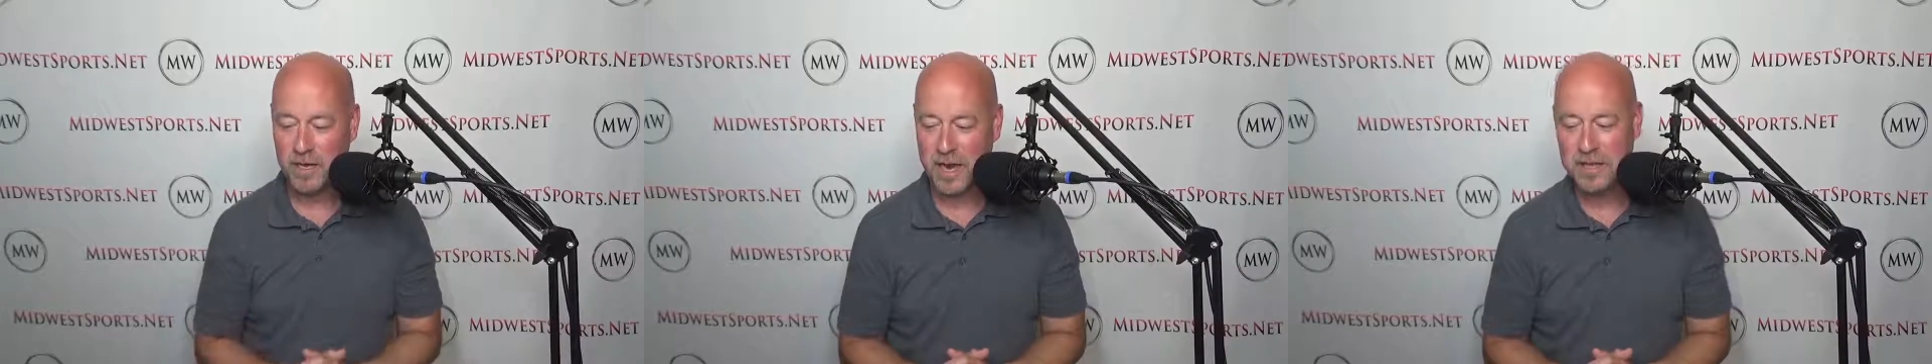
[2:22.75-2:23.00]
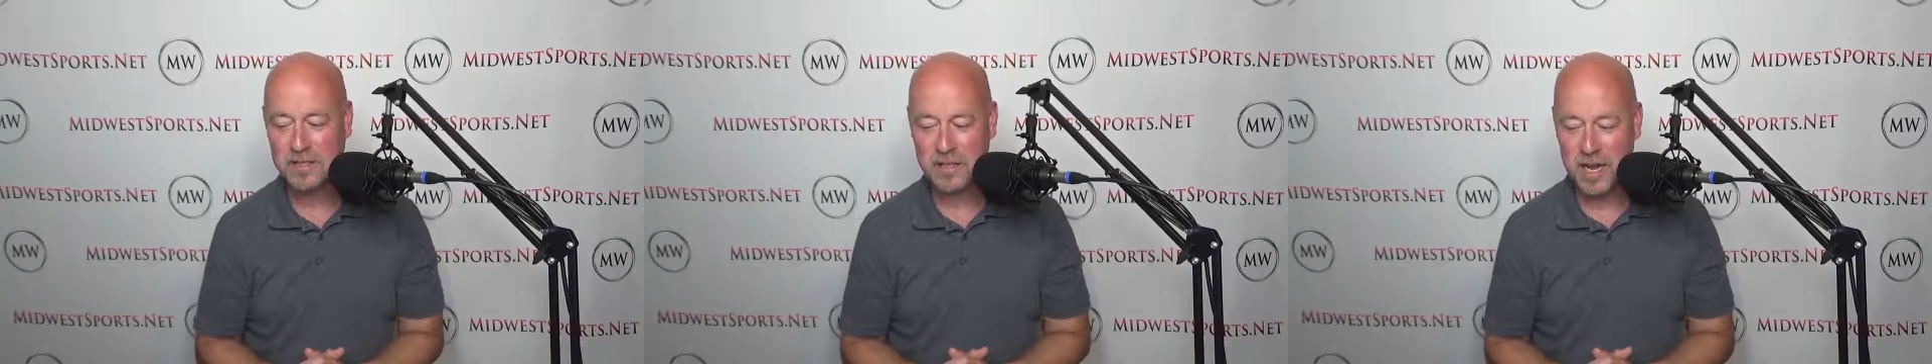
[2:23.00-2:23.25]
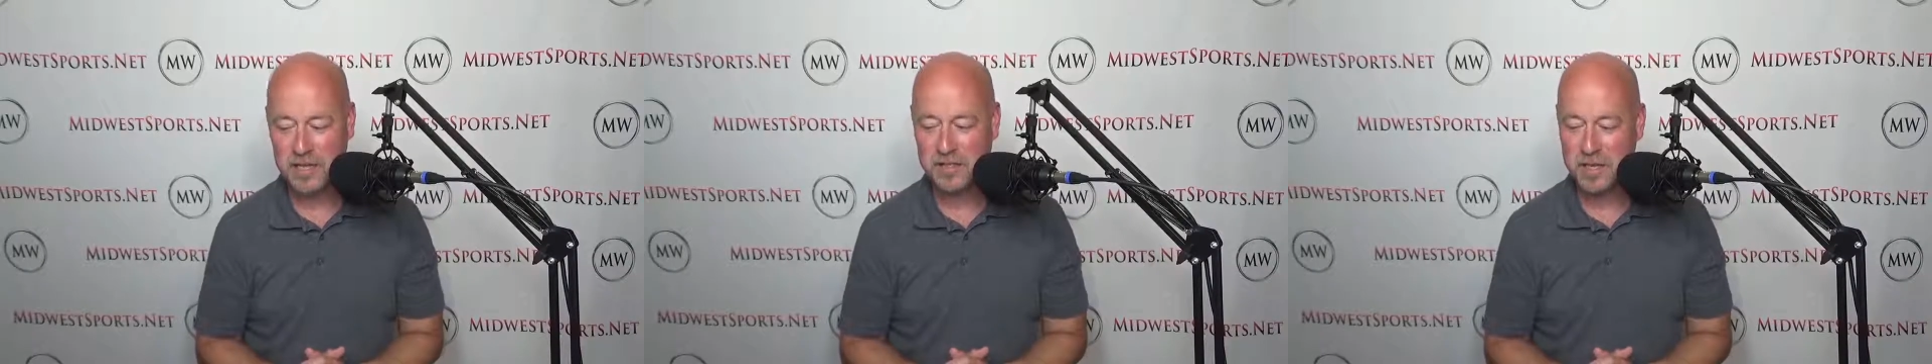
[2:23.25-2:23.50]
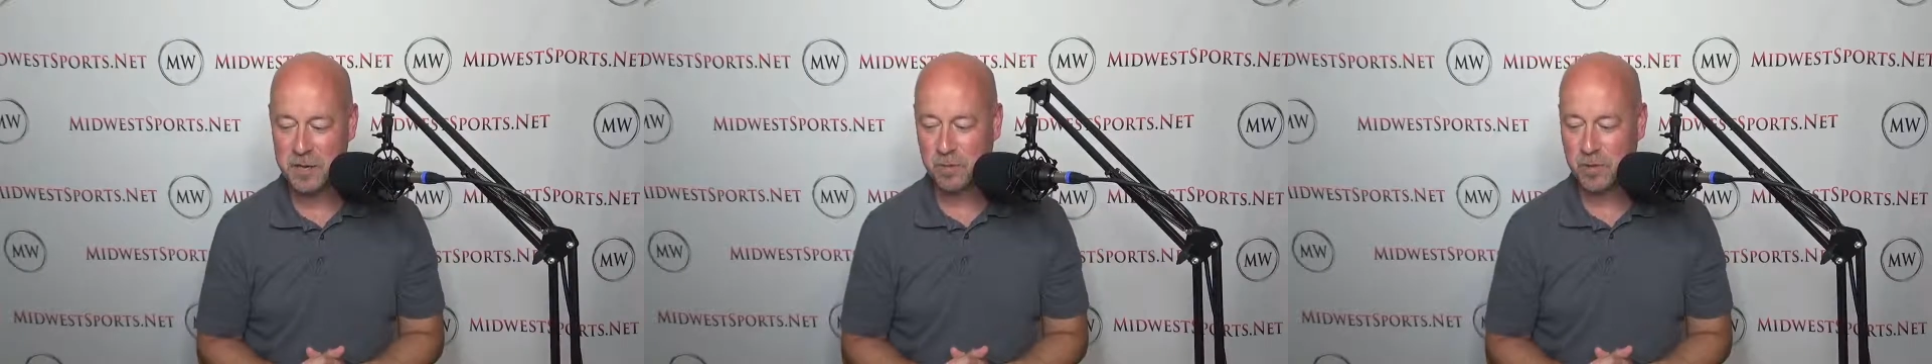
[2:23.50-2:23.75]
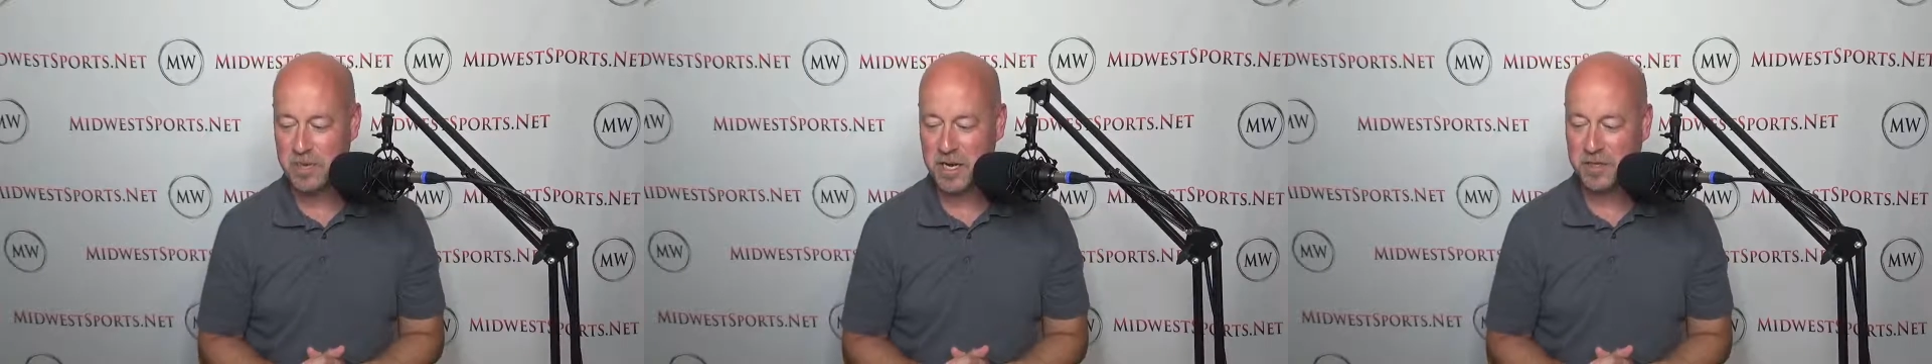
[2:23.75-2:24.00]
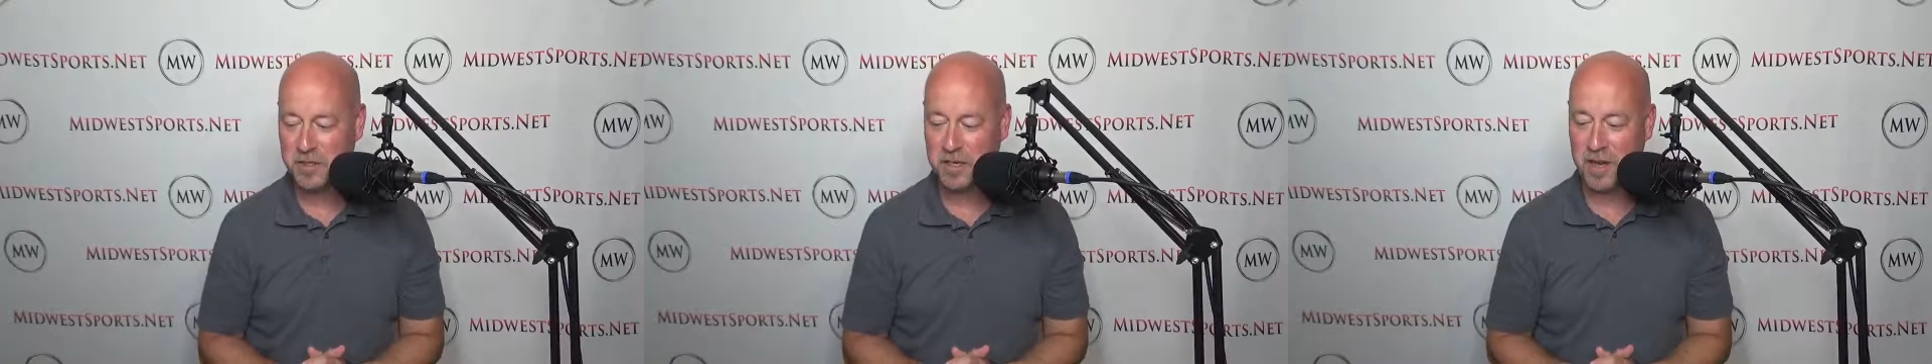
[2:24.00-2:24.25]
the KCAC
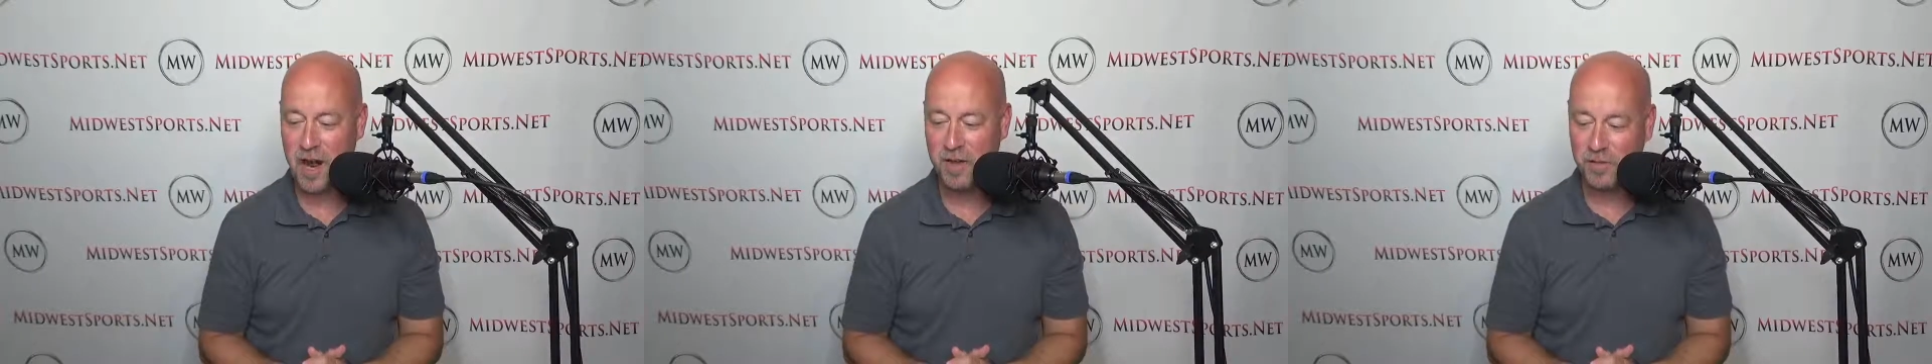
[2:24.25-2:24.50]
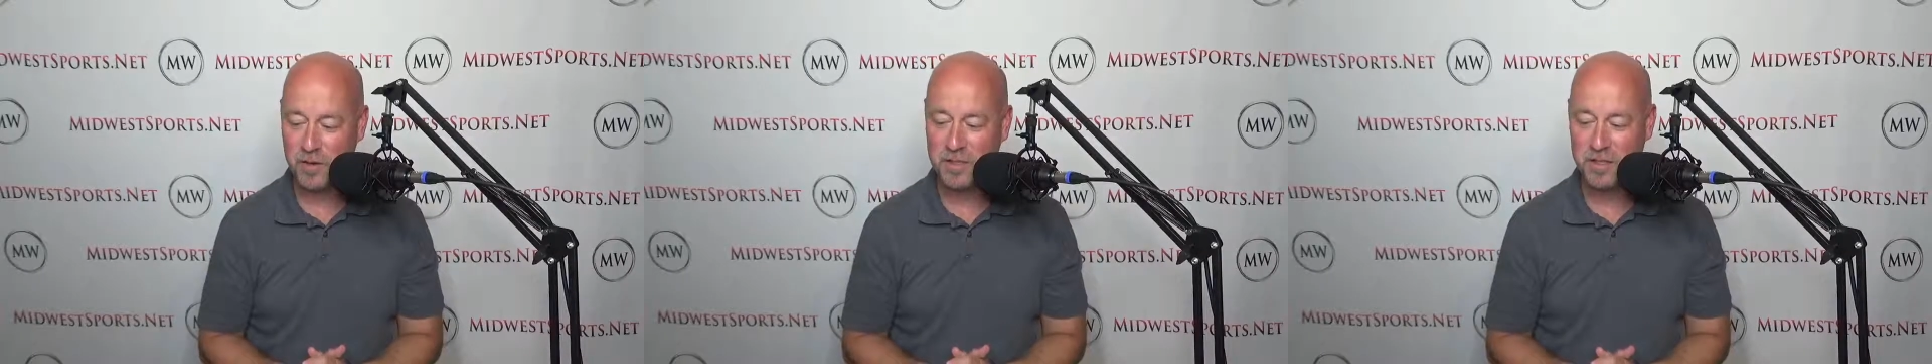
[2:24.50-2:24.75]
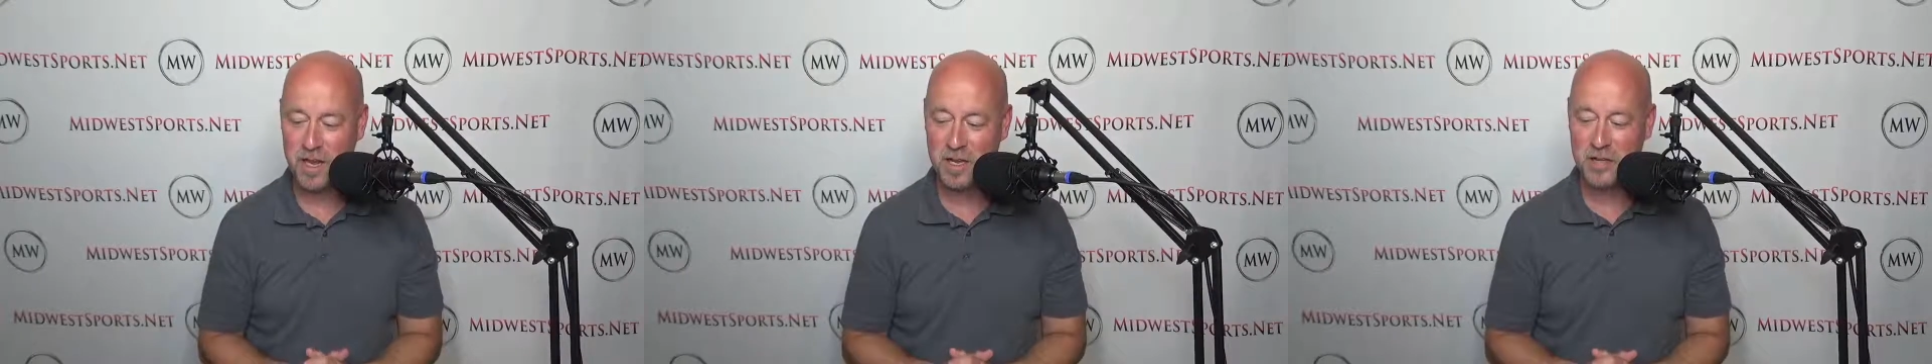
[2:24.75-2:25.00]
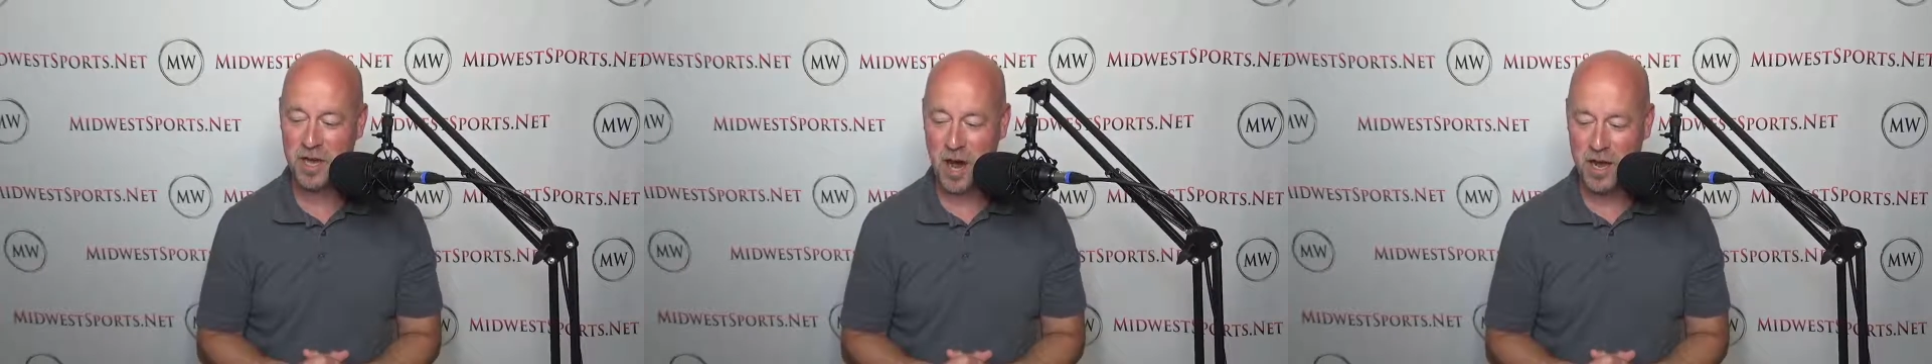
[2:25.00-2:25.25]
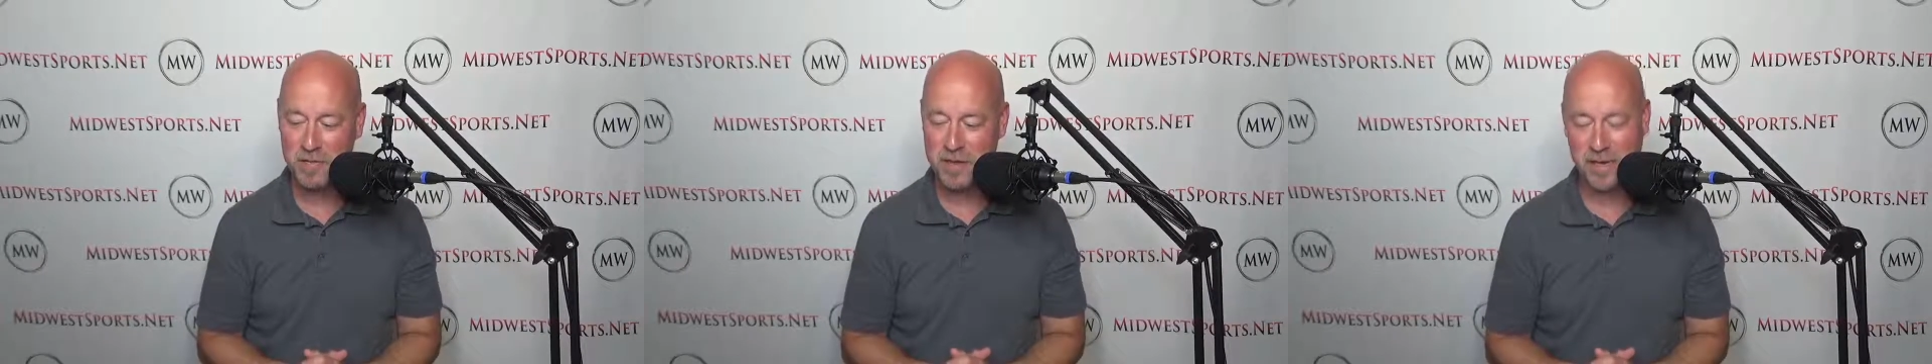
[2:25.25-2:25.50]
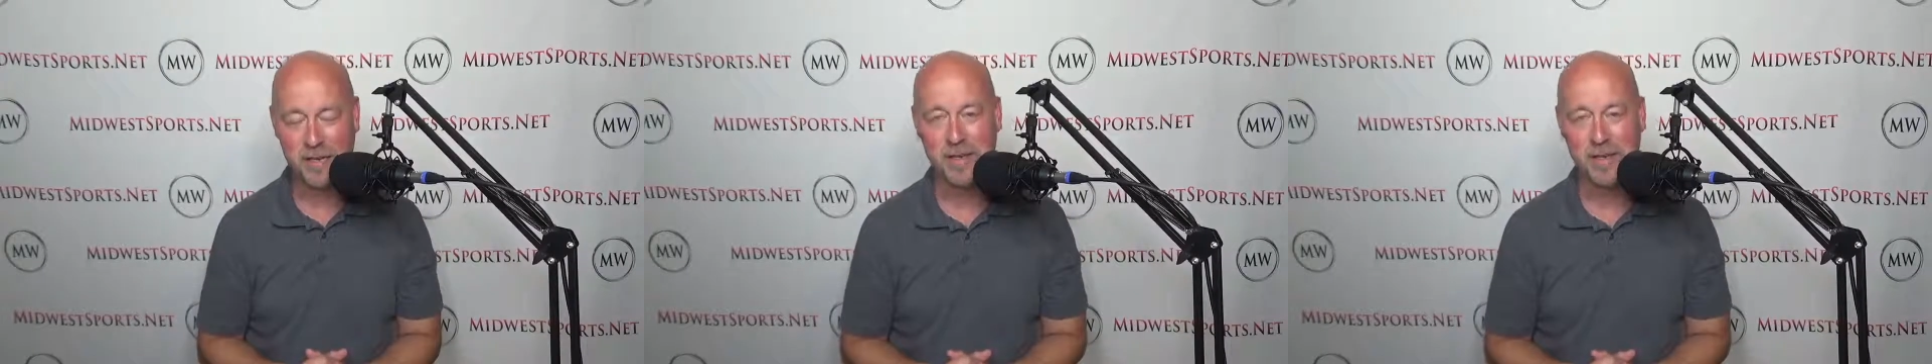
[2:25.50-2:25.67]
appreciates the conference autonomy